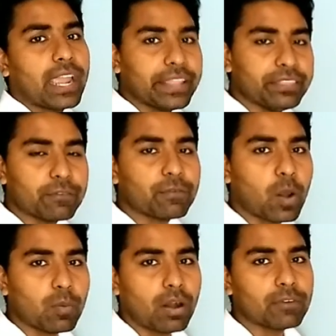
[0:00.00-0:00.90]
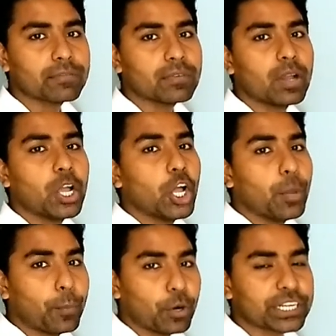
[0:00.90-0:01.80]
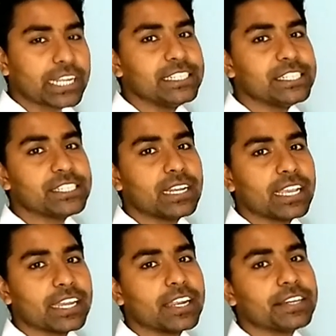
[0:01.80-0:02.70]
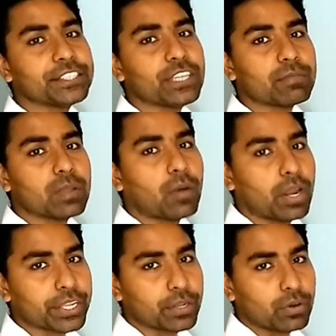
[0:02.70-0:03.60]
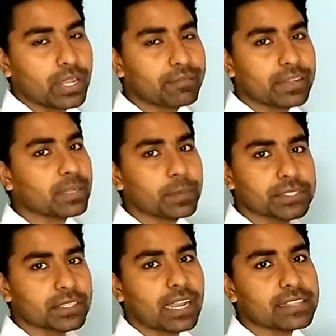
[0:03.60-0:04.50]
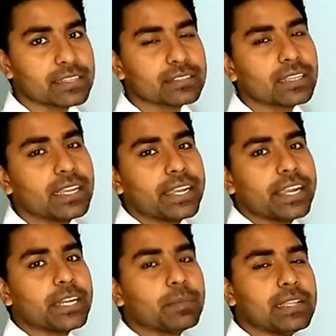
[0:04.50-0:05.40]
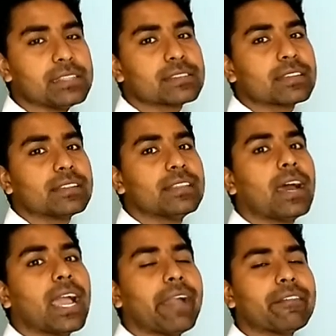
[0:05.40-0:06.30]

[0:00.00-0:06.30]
in the form of potential energy of the molecule. If the temperature rises, it means the